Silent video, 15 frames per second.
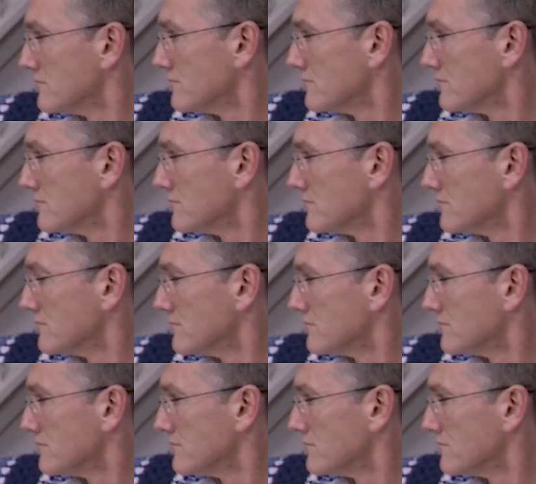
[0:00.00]

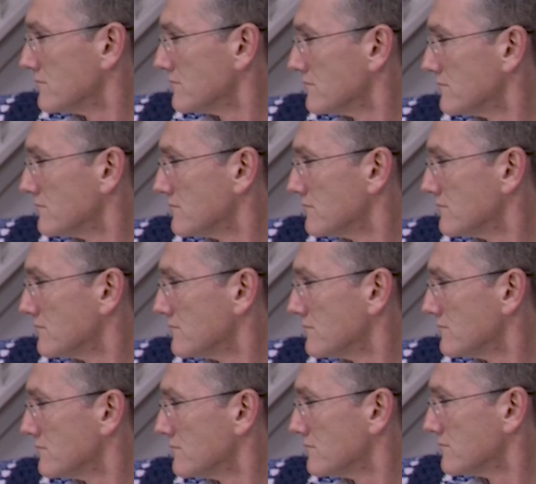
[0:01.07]

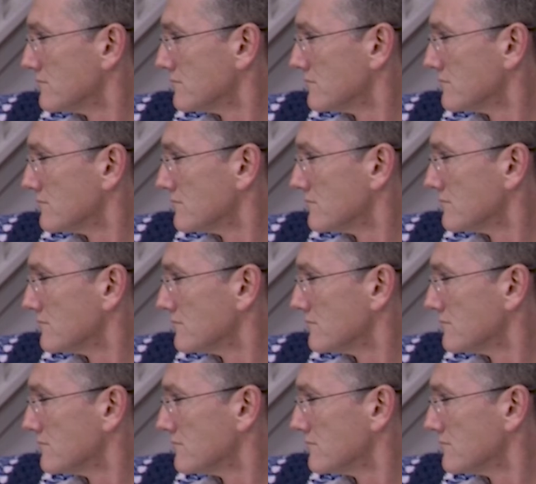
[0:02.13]

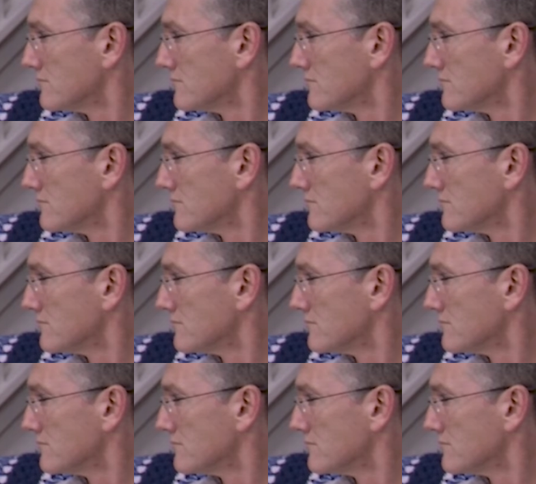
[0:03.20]
The person shown says nothing.